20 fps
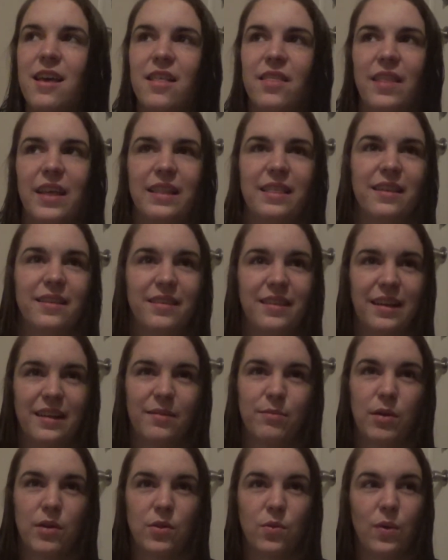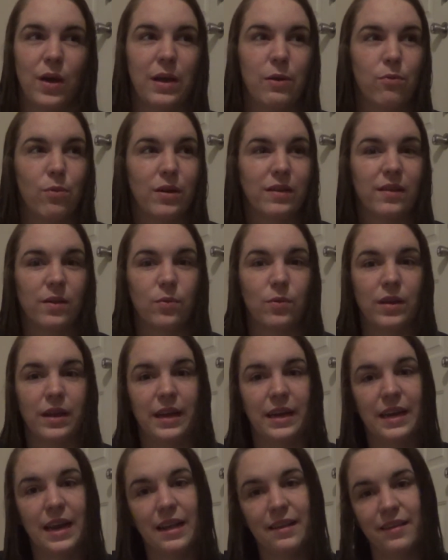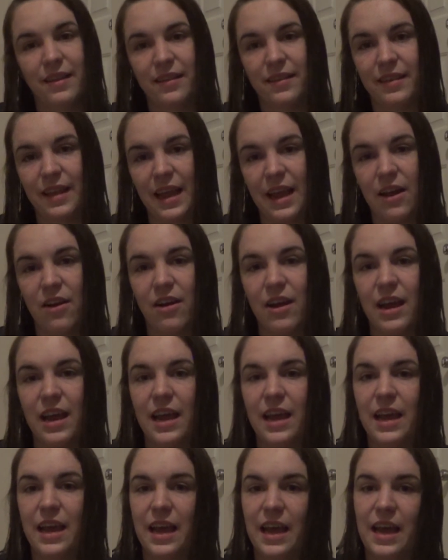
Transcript: like the 6-month wait wasn't really necessary,